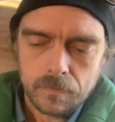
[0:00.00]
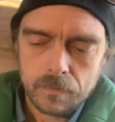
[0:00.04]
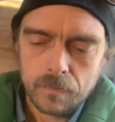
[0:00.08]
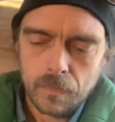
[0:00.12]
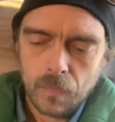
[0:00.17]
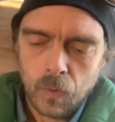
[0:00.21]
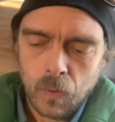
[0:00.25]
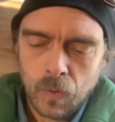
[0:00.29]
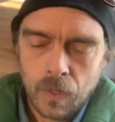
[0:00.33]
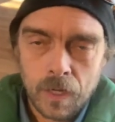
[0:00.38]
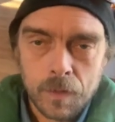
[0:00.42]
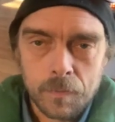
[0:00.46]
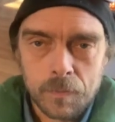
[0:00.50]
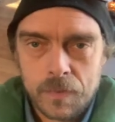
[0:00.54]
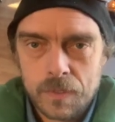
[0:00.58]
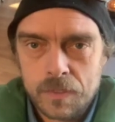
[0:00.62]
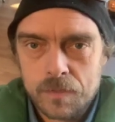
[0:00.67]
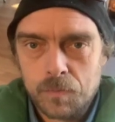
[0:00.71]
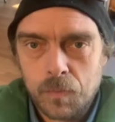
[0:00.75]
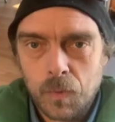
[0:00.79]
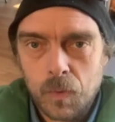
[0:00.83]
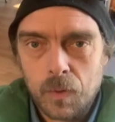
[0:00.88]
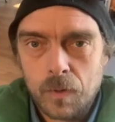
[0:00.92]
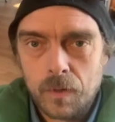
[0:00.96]
will help the
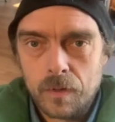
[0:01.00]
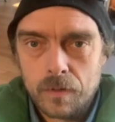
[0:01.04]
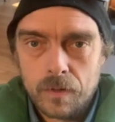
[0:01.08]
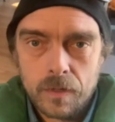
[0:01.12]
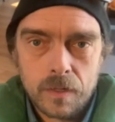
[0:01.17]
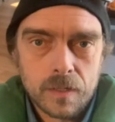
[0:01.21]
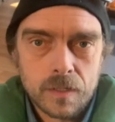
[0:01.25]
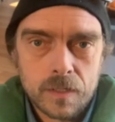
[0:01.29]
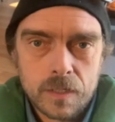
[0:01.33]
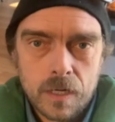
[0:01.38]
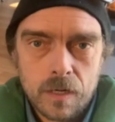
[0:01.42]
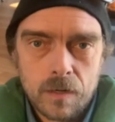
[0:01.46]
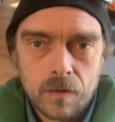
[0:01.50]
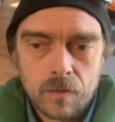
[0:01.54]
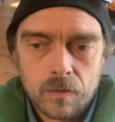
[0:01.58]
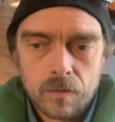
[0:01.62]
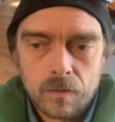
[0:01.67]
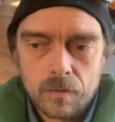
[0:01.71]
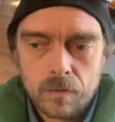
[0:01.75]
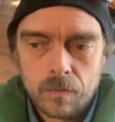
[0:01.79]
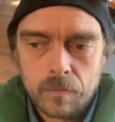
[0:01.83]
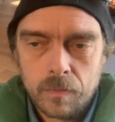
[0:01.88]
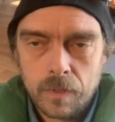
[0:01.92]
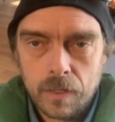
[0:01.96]
sport in general,
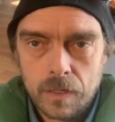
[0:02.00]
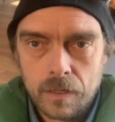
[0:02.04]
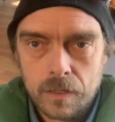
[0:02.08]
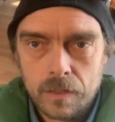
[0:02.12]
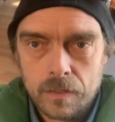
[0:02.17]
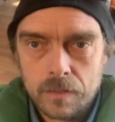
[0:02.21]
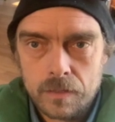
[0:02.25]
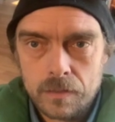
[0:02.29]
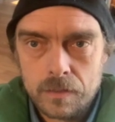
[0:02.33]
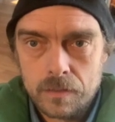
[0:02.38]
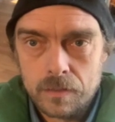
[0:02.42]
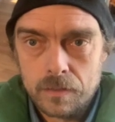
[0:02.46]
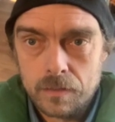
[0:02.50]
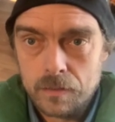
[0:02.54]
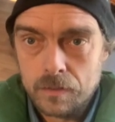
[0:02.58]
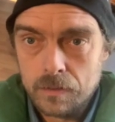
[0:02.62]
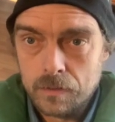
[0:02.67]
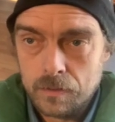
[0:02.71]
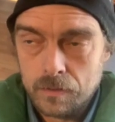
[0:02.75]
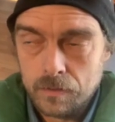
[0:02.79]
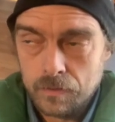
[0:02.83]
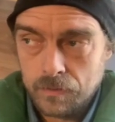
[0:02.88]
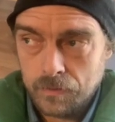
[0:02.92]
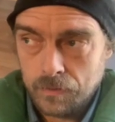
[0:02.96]
because
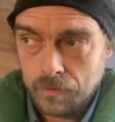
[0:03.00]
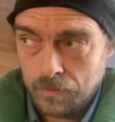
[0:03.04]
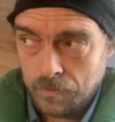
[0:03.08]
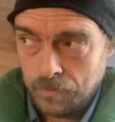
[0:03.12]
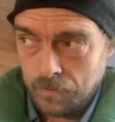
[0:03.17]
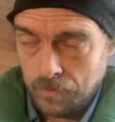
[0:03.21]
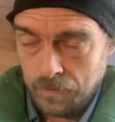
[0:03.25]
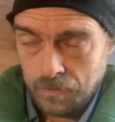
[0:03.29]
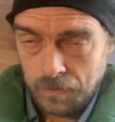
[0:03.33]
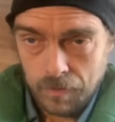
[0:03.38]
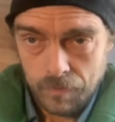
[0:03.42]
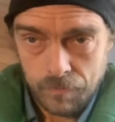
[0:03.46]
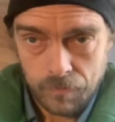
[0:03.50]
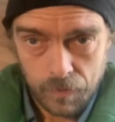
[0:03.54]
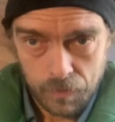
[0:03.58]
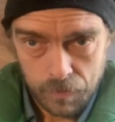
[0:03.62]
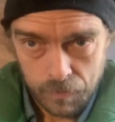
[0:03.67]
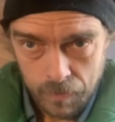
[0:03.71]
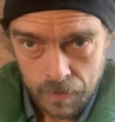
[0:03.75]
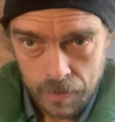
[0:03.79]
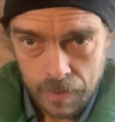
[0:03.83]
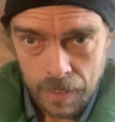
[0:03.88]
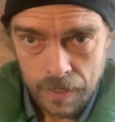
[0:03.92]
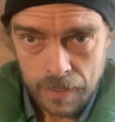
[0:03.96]
for
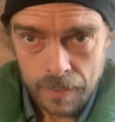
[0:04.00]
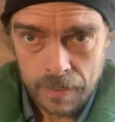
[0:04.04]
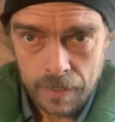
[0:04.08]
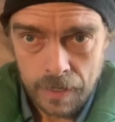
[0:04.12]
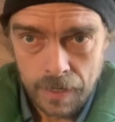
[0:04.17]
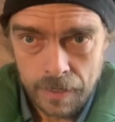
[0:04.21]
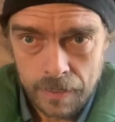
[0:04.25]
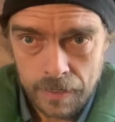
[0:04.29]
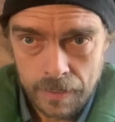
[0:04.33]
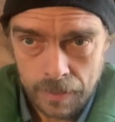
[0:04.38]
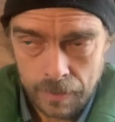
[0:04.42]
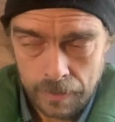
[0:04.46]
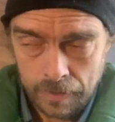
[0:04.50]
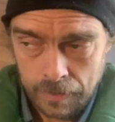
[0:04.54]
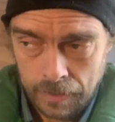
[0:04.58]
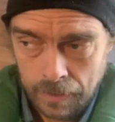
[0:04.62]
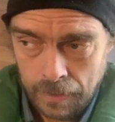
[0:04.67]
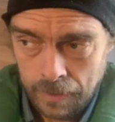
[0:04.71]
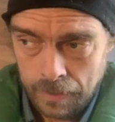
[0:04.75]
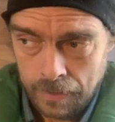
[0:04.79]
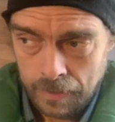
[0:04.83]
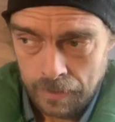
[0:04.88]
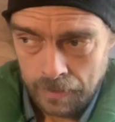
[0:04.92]
$399.99,